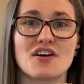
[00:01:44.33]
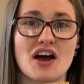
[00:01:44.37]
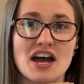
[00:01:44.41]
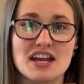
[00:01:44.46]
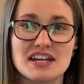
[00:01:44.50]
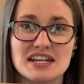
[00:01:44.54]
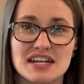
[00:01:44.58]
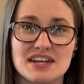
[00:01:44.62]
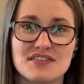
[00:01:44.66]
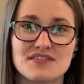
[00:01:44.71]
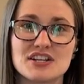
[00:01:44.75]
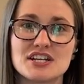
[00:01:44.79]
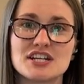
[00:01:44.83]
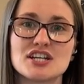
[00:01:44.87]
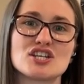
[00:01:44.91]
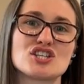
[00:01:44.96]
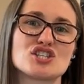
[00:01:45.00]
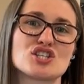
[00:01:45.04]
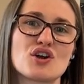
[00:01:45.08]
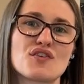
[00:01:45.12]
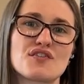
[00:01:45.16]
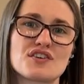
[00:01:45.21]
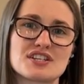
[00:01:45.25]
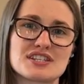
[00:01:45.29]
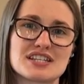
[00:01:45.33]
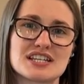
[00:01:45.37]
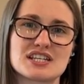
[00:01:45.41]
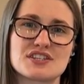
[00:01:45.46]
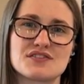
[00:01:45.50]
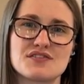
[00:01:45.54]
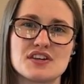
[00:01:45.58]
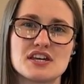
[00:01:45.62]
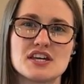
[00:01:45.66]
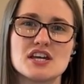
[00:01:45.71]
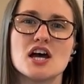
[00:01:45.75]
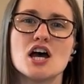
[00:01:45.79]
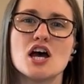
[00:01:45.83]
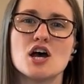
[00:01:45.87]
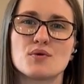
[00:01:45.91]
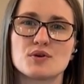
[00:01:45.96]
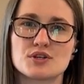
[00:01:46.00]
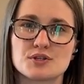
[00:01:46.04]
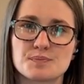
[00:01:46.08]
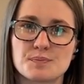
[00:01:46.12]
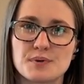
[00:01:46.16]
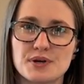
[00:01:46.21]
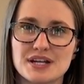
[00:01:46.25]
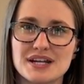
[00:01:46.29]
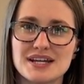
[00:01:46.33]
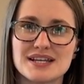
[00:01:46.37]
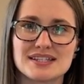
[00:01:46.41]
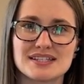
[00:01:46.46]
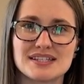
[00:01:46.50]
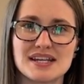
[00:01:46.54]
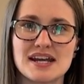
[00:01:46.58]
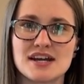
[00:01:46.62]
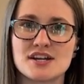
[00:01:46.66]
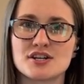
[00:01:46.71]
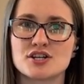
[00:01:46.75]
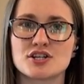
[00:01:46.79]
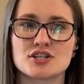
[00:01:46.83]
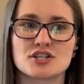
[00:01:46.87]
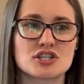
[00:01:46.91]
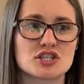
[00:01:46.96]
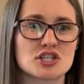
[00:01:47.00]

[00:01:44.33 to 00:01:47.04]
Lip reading: unevenness over 6 feet was pretty standard,